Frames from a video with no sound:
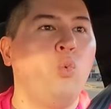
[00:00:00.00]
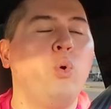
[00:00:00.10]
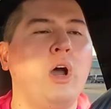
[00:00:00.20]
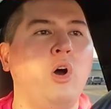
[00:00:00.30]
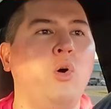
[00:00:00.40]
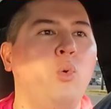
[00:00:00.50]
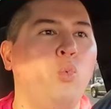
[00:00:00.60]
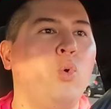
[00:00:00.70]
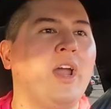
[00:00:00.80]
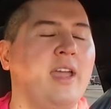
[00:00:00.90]
Well,
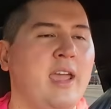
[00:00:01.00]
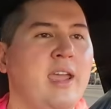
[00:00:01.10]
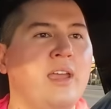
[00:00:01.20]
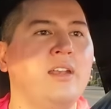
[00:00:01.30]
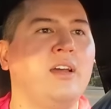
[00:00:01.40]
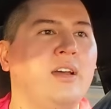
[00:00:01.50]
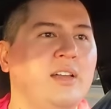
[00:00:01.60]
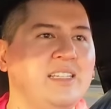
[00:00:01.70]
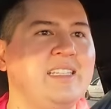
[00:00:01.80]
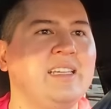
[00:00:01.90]
what
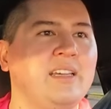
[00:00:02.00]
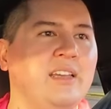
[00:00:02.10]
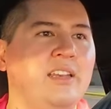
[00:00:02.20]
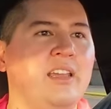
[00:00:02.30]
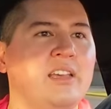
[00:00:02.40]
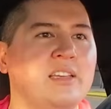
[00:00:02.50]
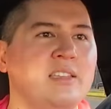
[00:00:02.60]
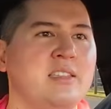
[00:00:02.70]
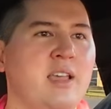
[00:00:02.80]
Hannah did is,